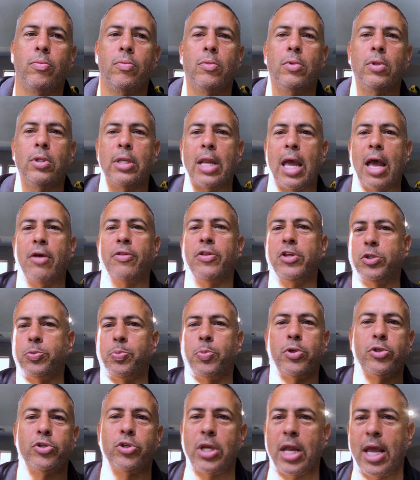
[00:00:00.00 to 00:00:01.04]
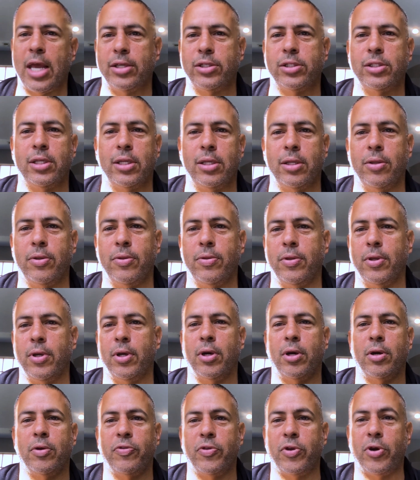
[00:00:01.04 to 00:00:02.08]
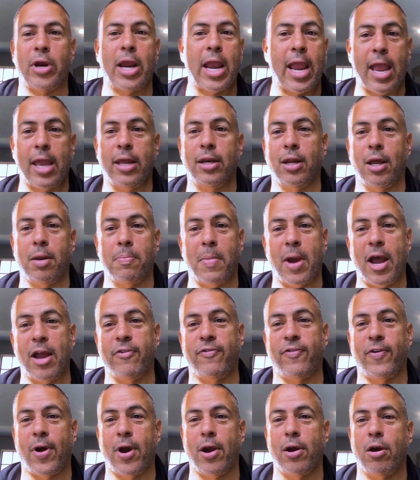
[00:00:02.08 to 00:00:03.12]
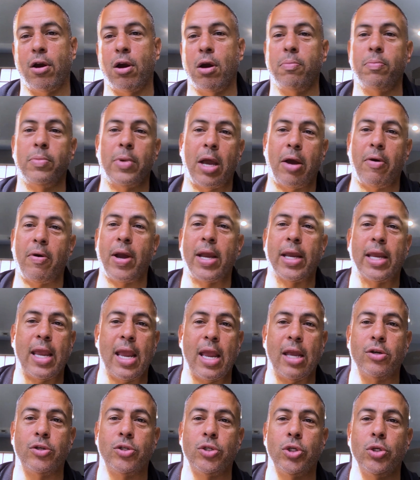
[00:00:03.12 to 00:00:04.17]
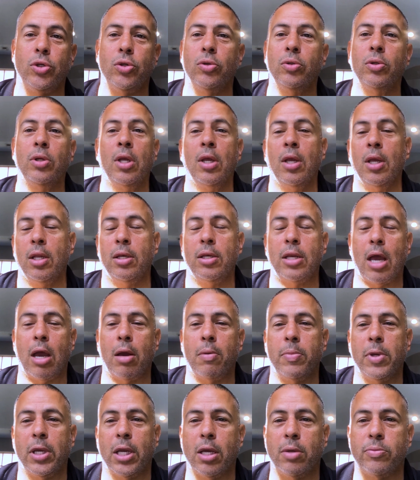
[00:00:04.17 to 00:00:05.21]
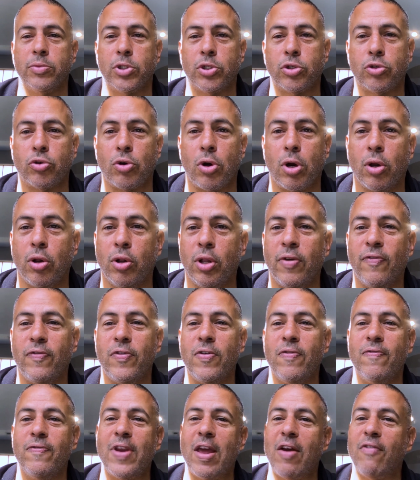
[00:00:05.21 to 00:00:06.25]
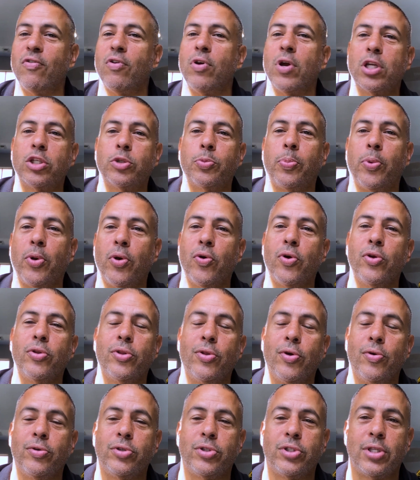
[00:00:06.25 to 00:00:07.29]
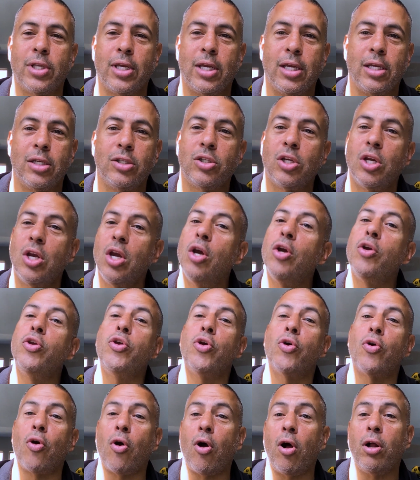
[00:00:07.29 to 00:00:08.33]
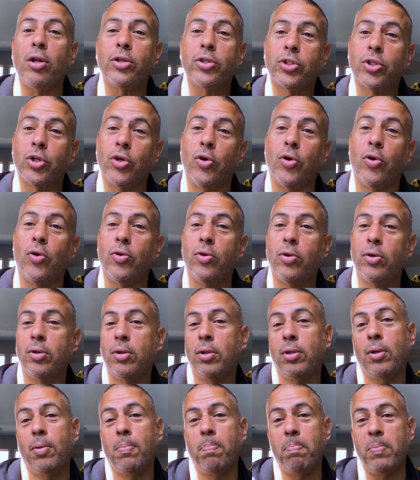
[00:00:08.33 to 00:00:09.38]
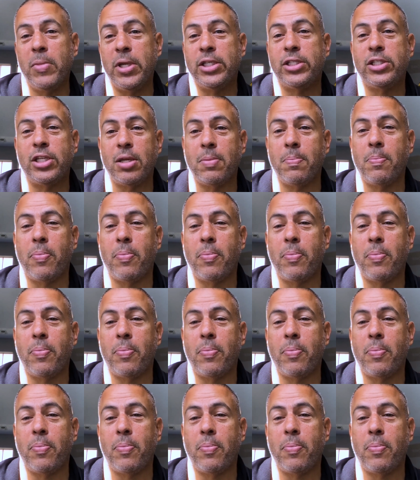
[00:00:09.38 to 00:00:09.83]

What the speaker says: now this person has their hand on my firearm, now I can't shoot, now it becomes a struggle. If you've never explored those things, you're also missing